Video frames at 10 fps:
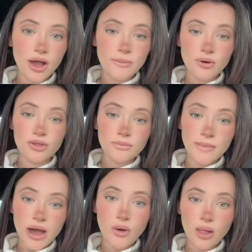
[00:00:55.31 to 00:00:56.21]
I put the
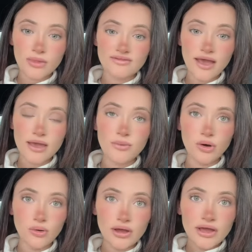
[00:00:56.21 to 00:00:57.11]
bout on the
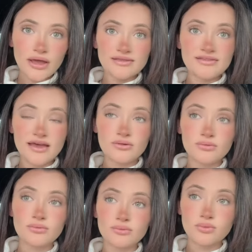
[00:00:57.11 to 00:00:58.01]
table and said,
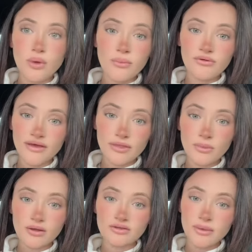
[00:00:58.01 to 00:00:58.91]
when we've had the
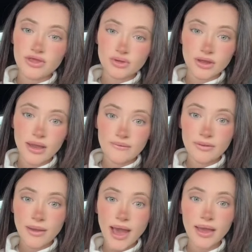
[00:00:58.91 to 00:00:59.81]
boxing match, you can have it
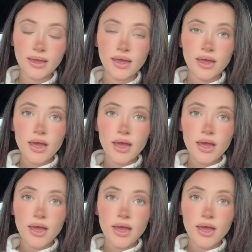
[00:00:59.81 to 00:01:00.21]
back.